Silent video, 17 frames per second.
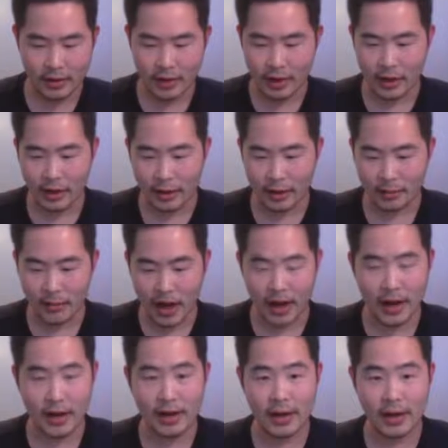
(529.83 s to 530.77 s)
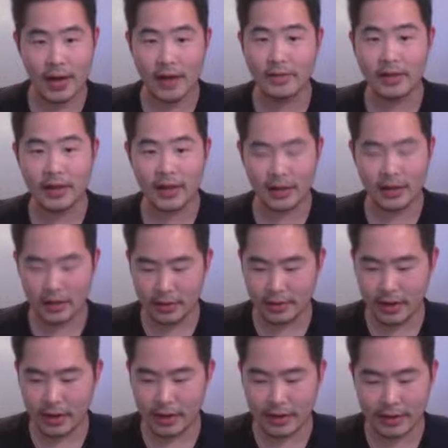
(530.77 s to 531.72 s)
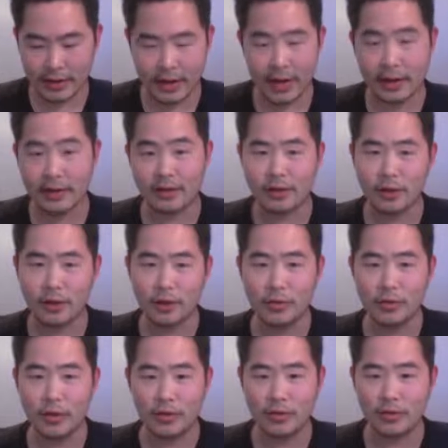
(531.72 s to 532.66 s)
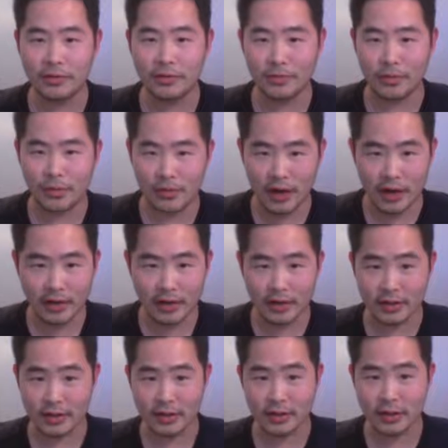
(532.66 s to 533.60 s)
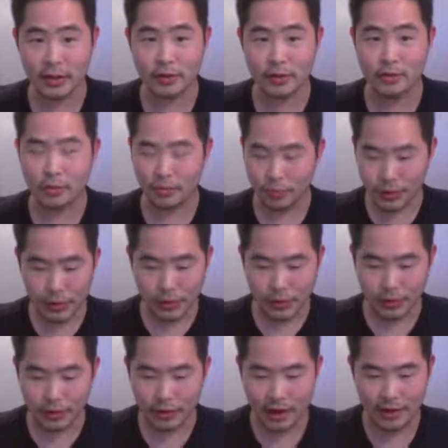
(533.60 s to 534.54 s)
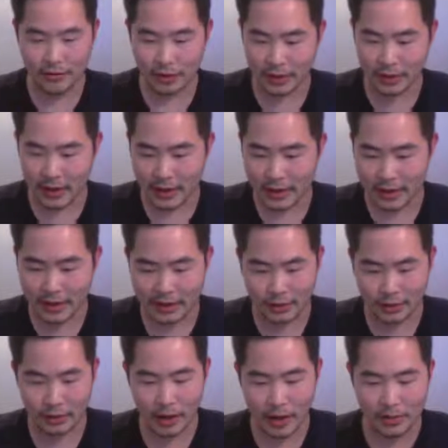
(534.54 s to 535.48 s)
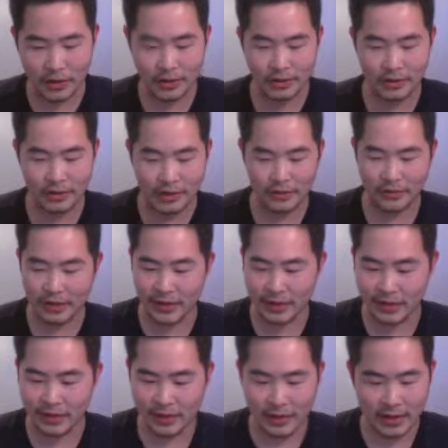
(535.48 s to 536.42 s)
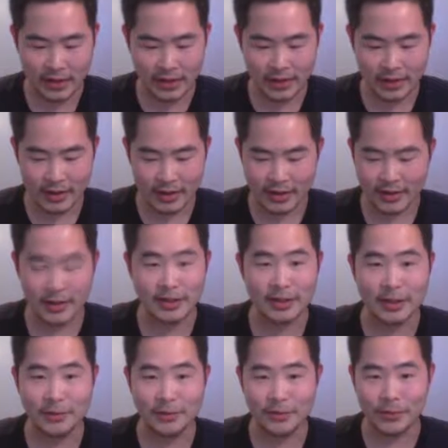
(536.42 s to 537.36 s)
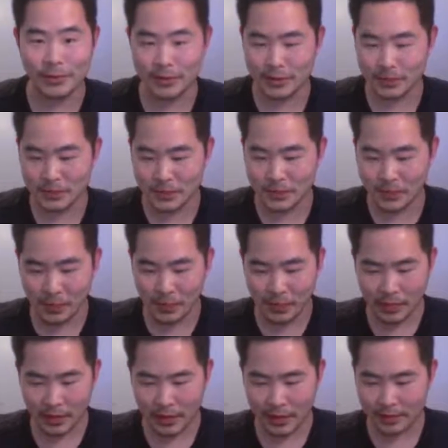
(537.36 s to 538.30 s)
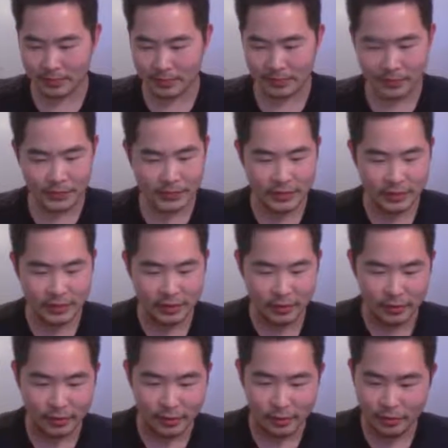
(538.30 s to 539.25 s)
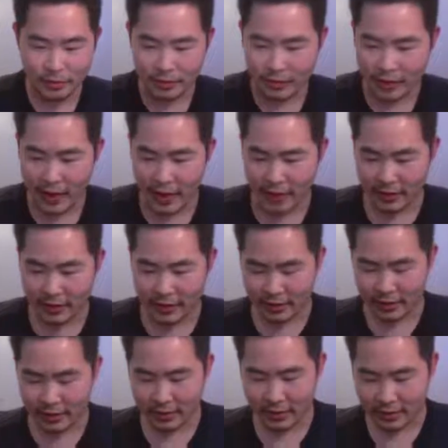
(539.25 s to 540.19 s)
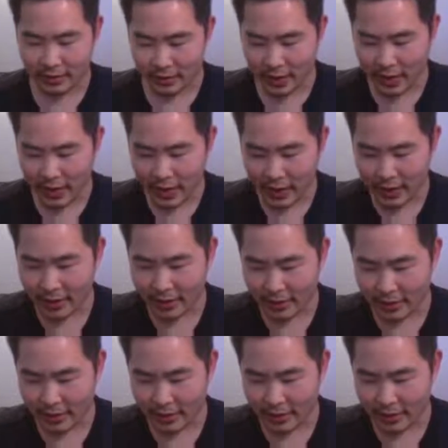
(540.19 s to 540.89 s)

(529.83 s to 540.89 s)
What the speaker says: I haven't gone there yet because I don't know if Mirage is a sequel or prequel. I have no idea, so I'm gonna try to finish Sunset first. So that's that.